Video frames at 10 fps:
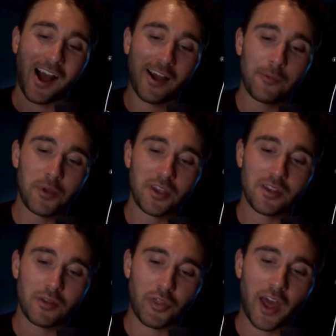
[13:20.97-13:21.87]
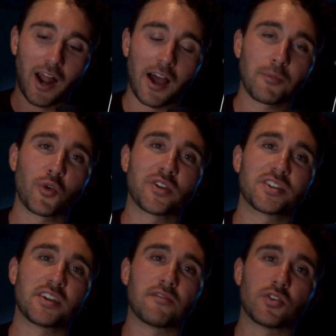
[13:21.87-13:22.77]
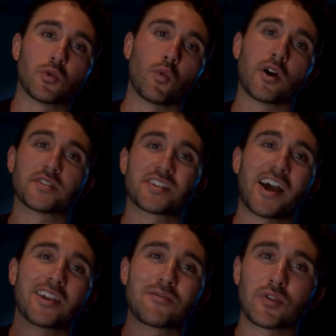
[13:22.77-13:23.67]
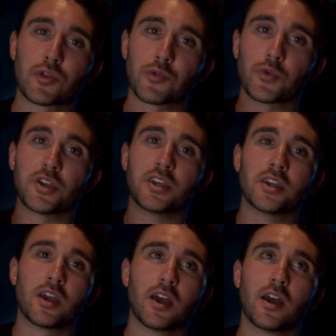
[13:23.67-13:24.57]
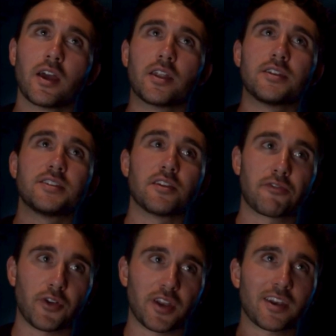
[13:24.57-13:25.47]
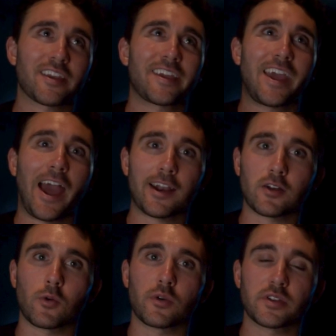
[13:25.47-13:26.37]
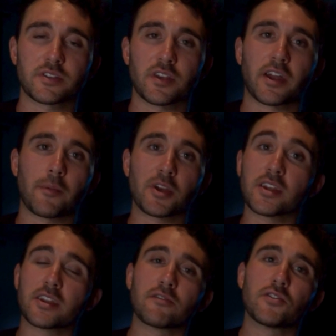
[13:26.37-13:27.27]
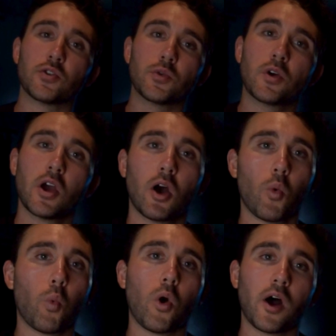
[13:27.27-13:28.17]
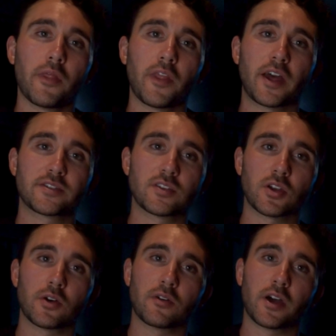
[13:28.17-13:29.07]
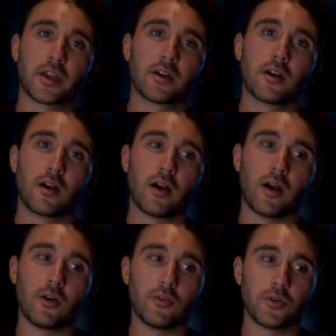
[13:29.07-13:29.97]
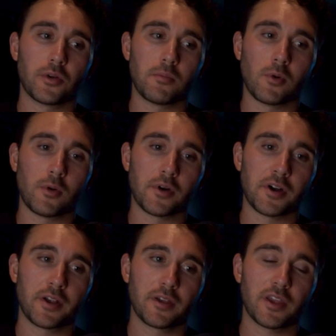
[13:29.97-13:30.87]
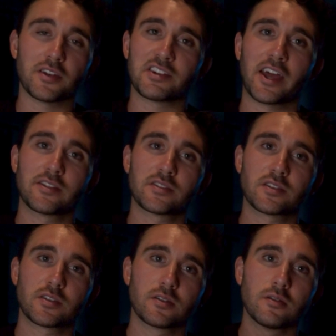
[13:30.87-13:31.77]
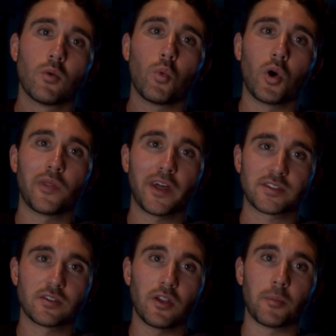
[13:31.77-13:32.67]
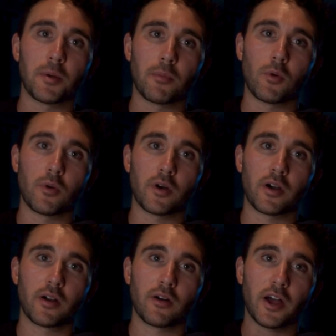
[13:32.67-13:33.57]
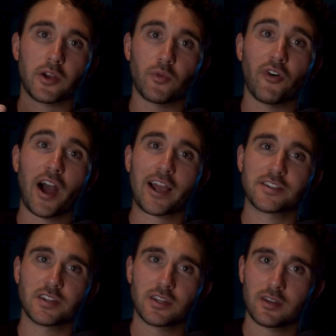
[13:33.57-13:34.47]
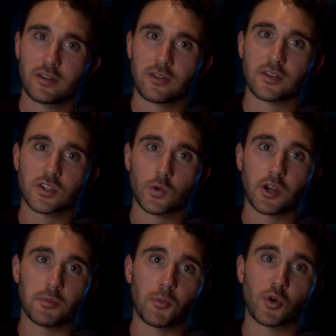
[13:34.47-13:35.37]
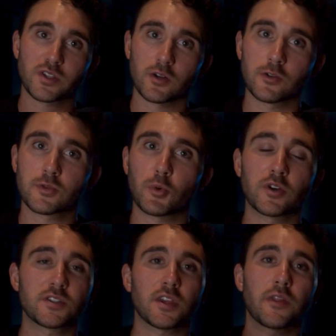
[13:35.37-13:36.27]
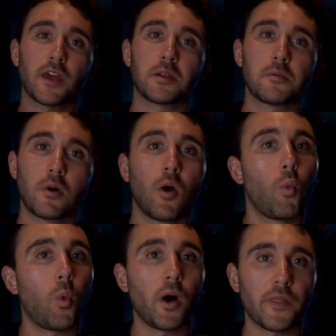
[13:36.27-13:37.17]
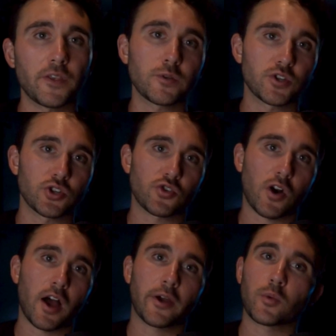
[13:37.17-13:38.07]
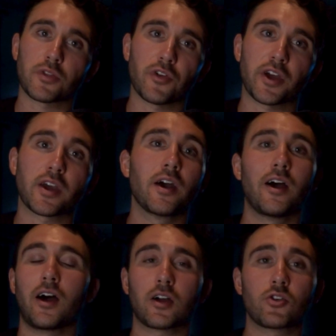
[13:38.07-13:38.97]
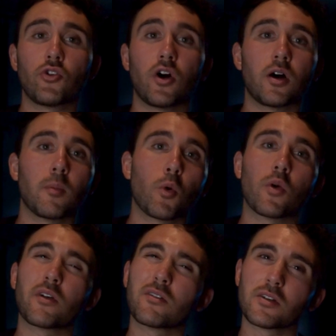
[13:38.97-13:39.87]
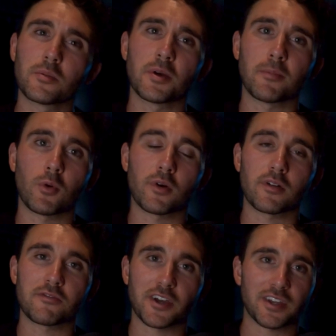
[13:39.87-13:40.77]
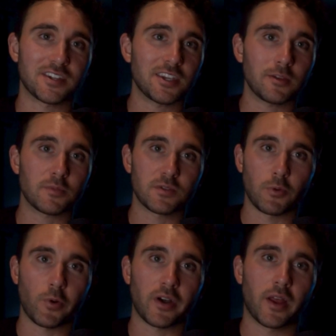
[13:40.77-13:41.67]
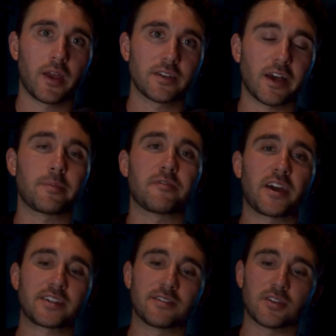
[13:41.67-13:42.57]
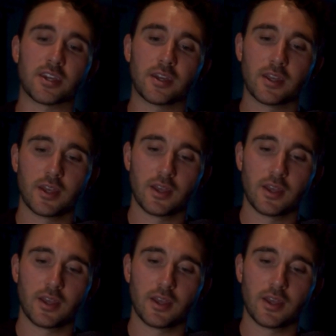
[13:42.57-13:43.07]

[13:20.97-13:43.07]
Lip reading: I mean that I'm going to give you ones kind of in 3 different categories. Like, I'm going to give you one that's, like a little more intense, one that's a little bit more like relaxing. These 2 are going to be more solo sports, and then one that you should try with like a club or a little bit more of like a team sport type of activity.